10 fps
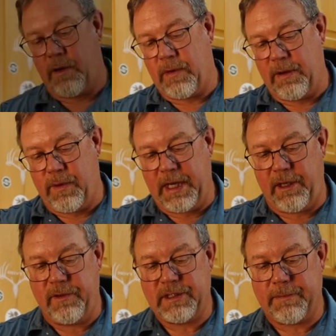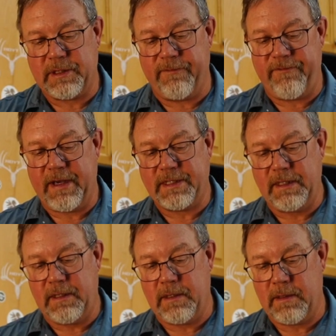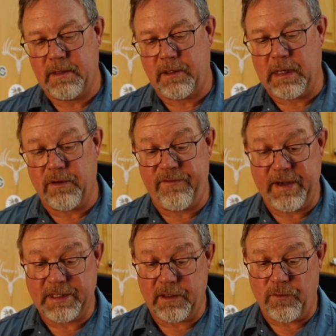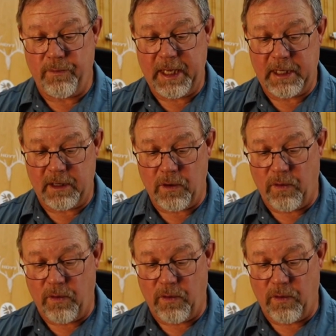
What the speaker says: Great way to use up some pheasant. Ground pheasant will make it